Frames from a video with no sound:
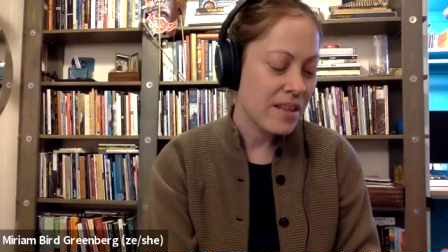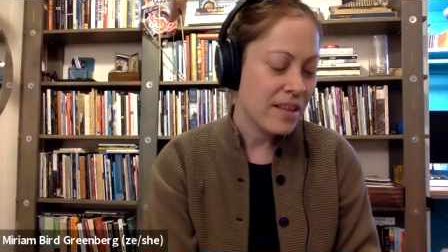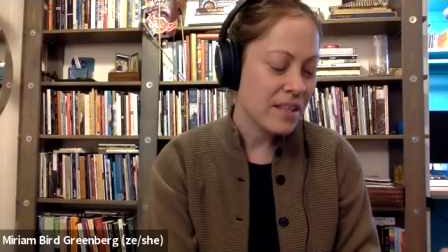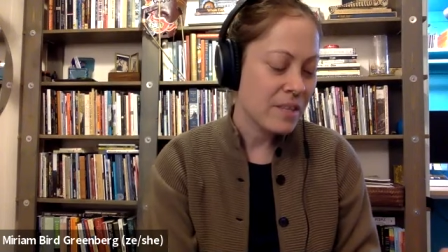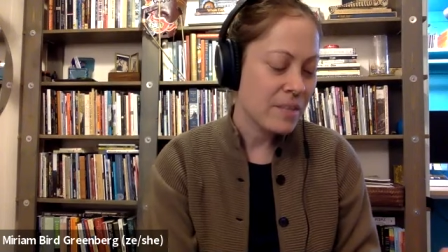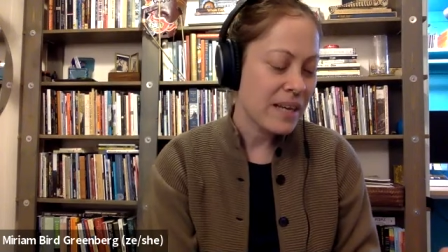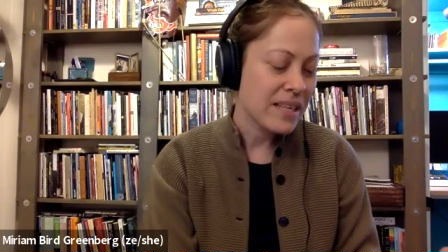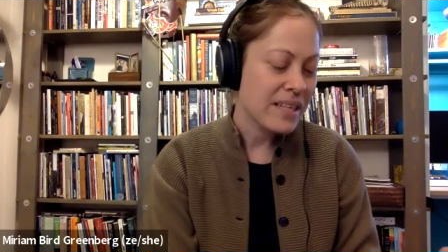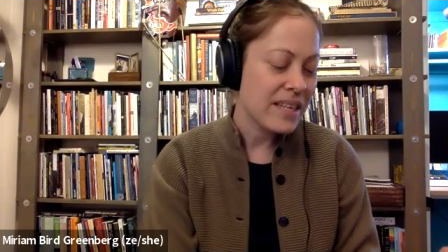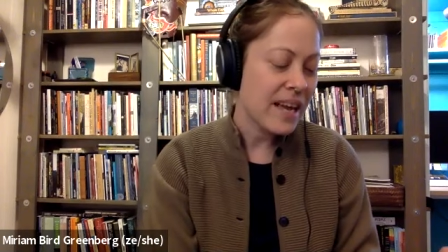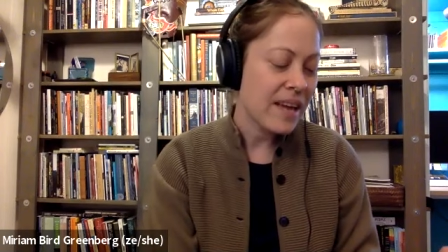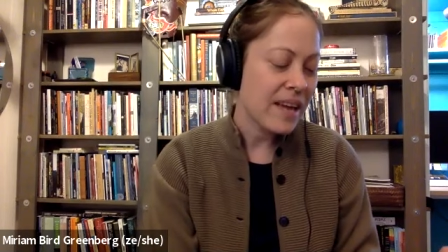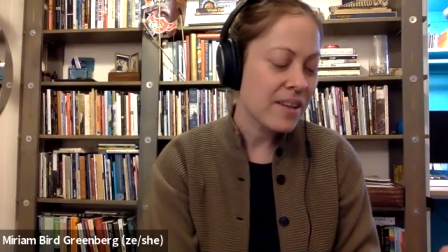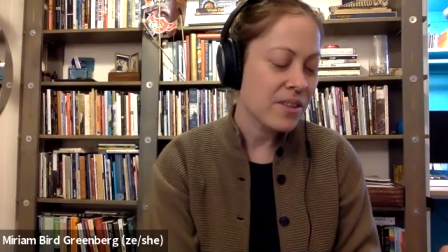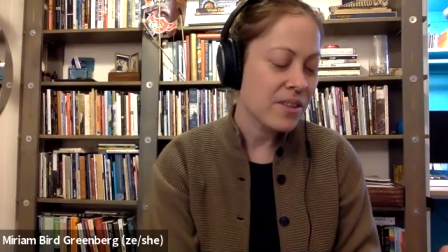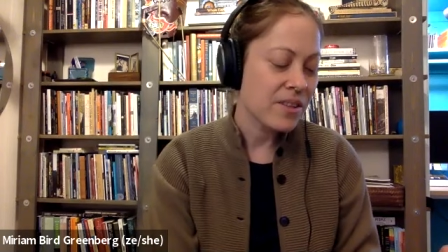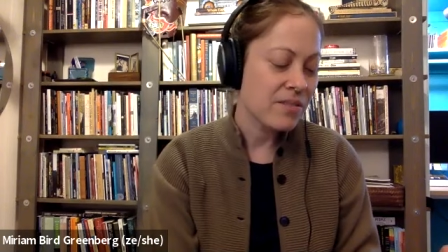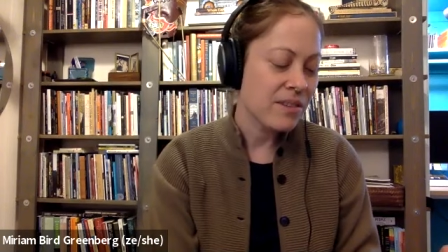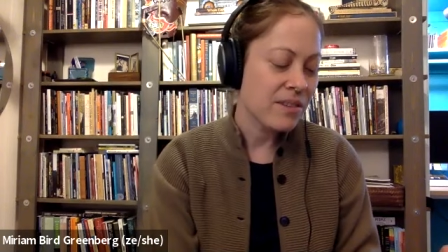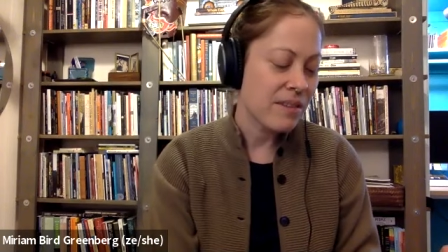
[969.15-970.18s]
a
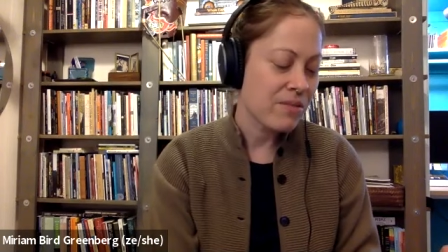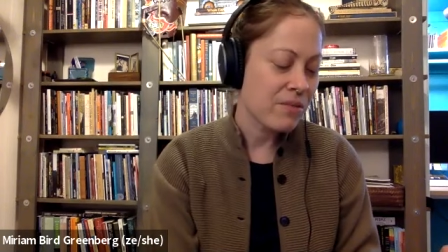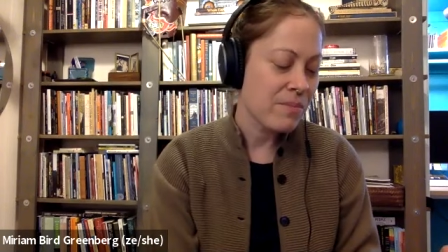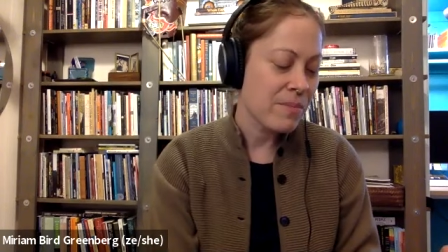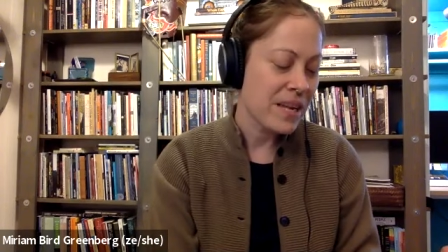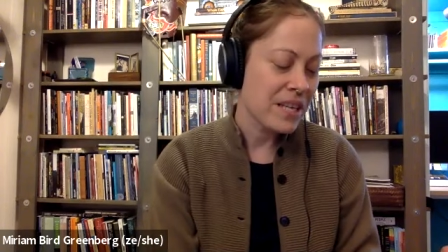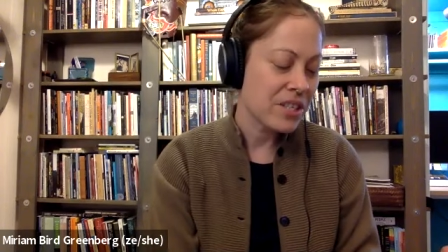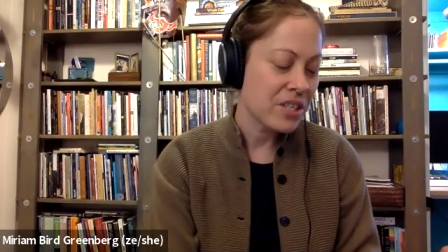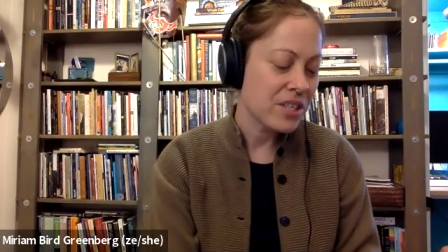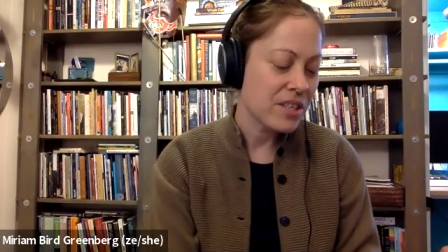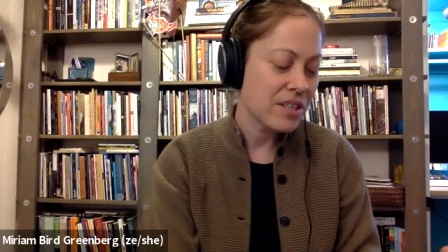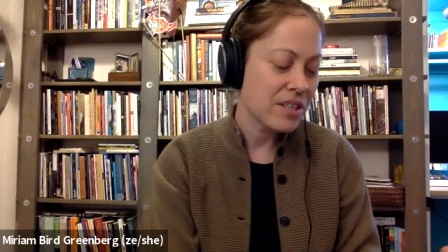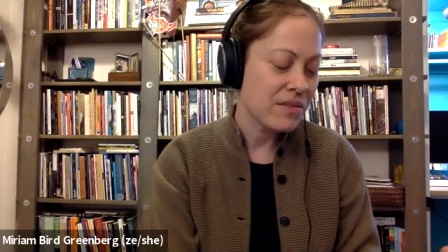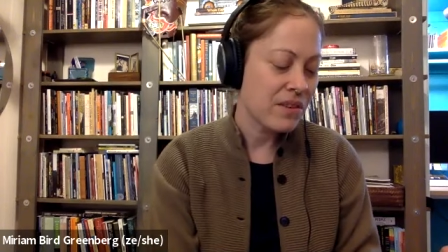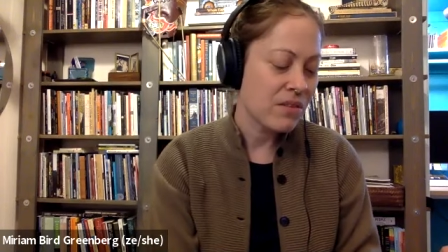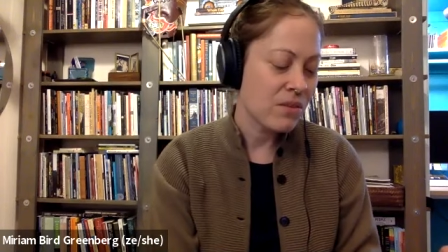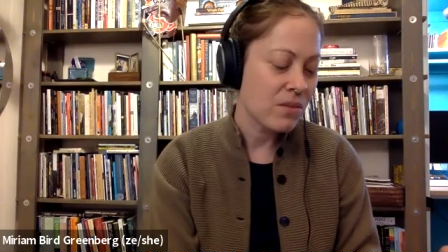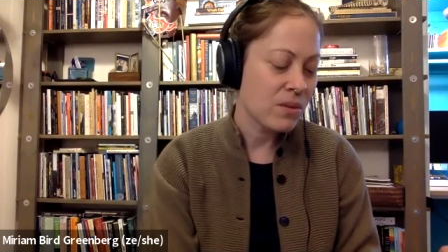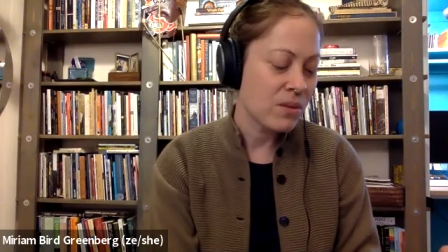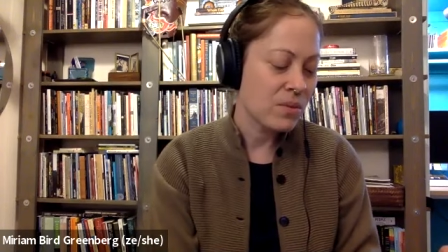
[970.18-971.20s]
spectacular reformation of
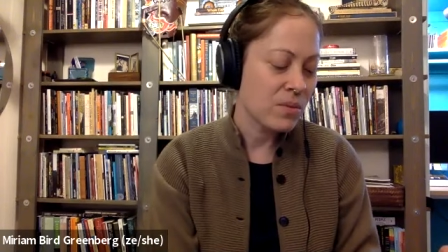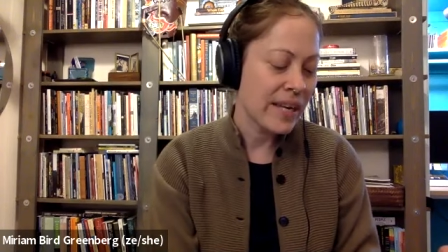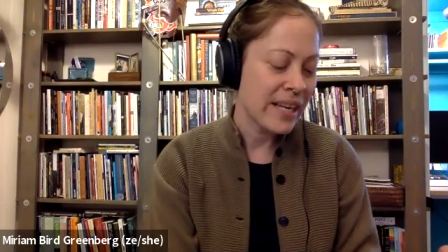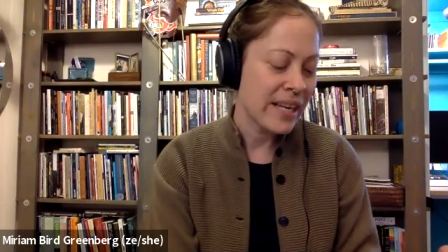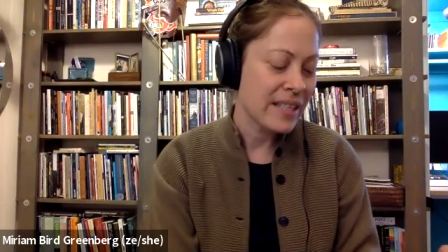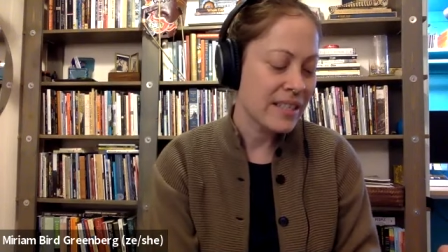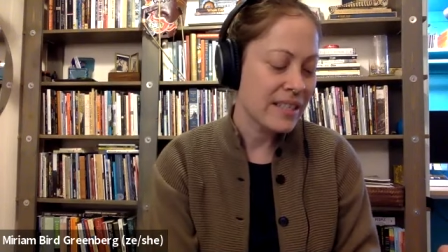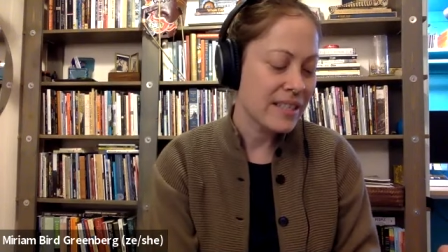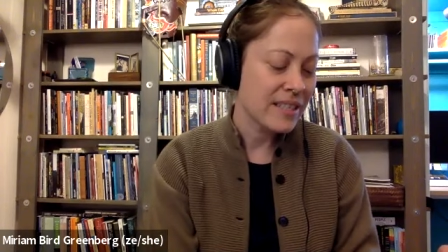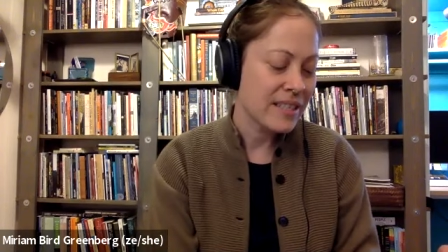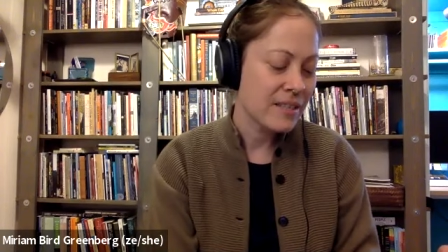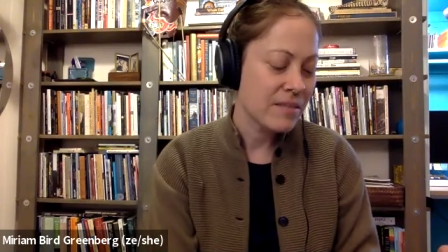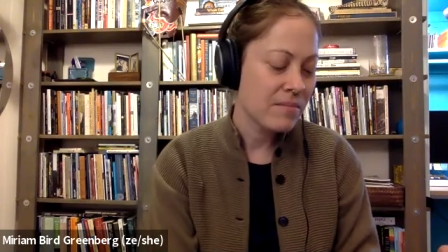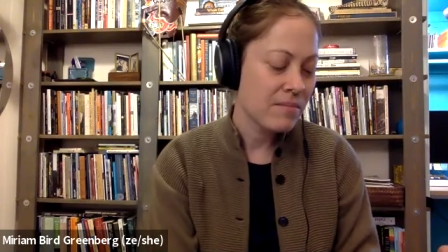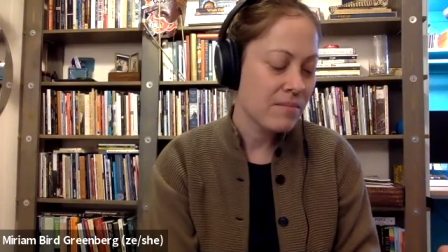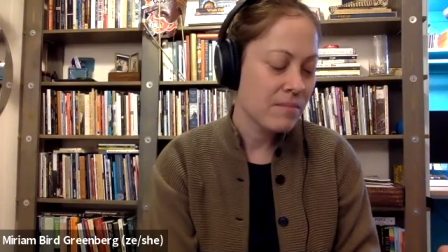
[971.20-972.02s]
their old ways.